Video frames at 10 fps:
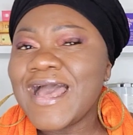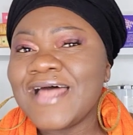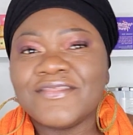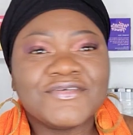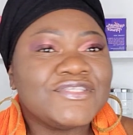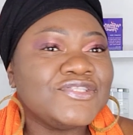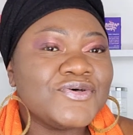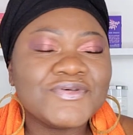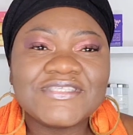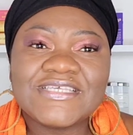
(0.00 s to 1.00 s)
And there's
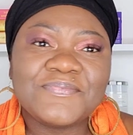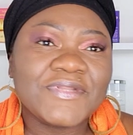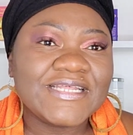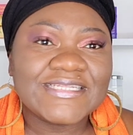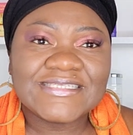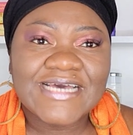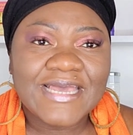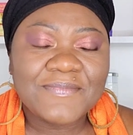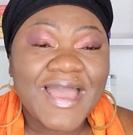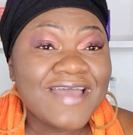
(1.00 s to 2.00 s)
no stipulated
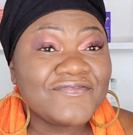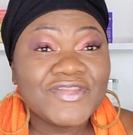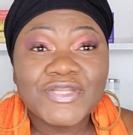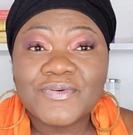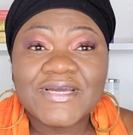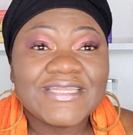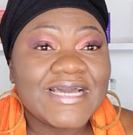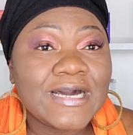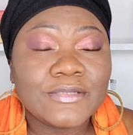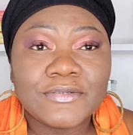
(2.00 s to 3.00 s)
time. I have no idea
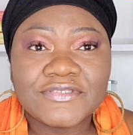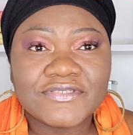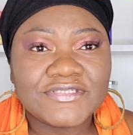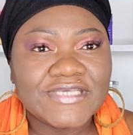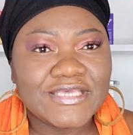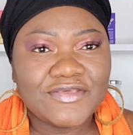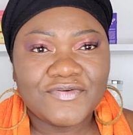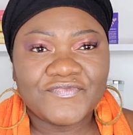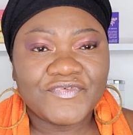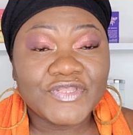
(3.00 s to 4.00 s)
how long it's going to take you
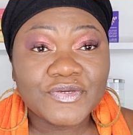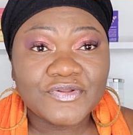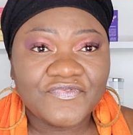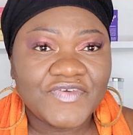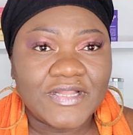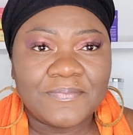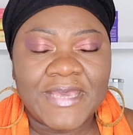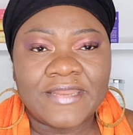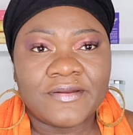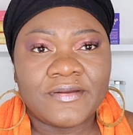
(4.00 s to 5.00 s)
for you to feel
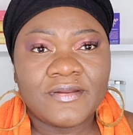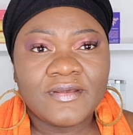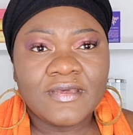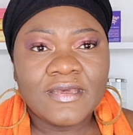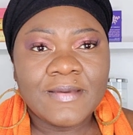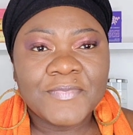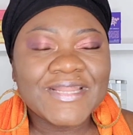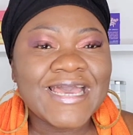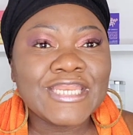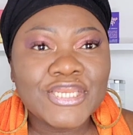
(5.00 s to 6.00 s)
better. But
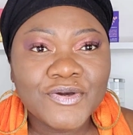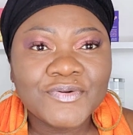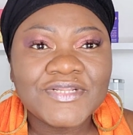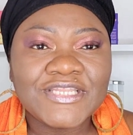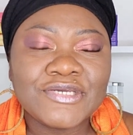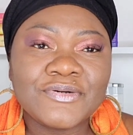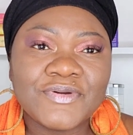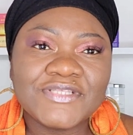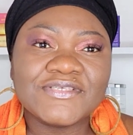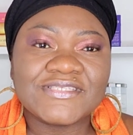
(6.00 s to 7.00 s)
I know that you're
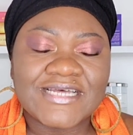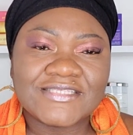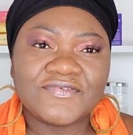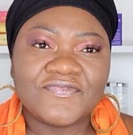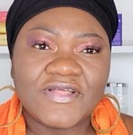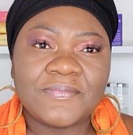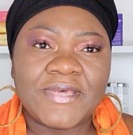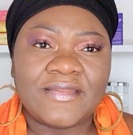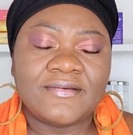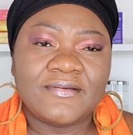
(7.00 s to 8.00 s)
going to start to feel
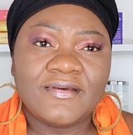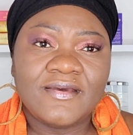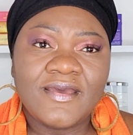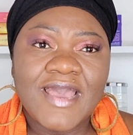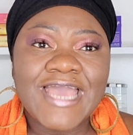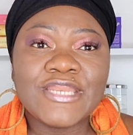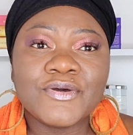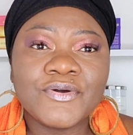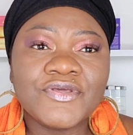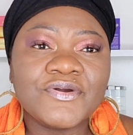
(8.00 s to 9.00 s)
better. I
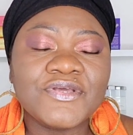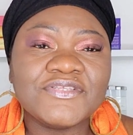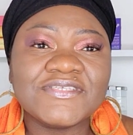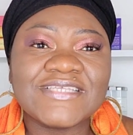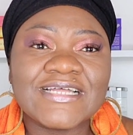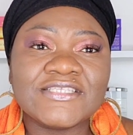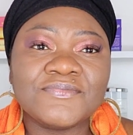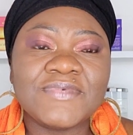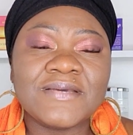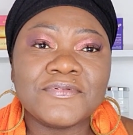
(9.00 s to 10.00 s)
know you're going to start
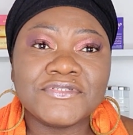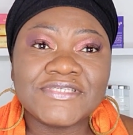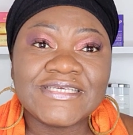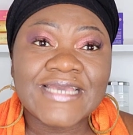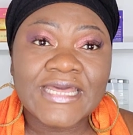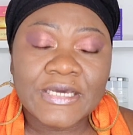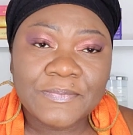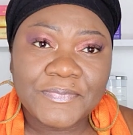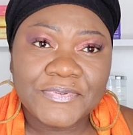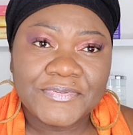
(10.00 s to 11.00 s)
to be able to get up